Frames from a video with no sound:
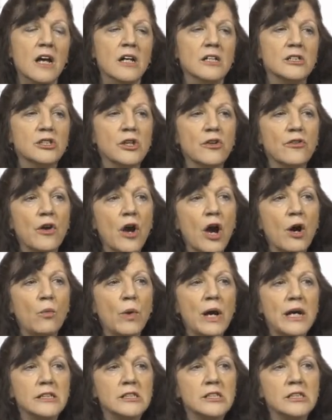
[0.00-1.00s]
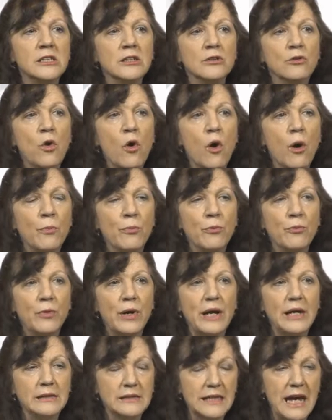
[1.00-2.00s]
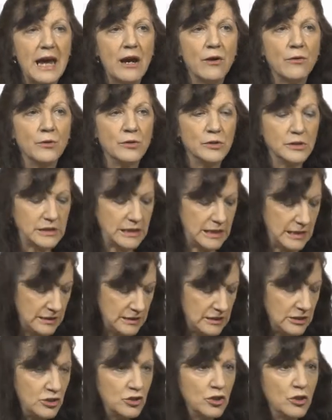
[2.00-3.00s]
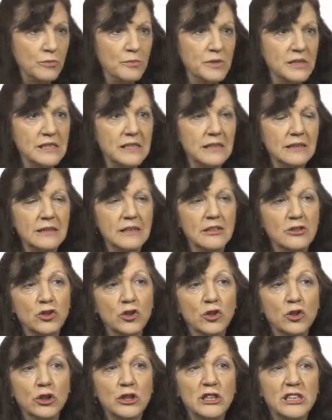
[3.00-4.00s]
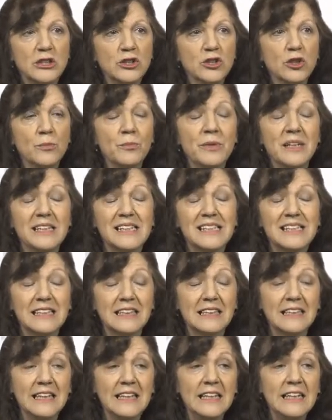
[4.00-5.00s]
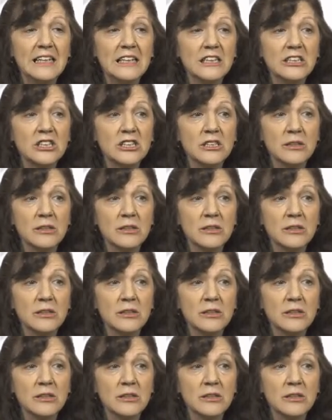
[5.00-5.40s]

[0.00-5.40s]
So there are ways to incorporate errors in deterministic, deterministic linkage.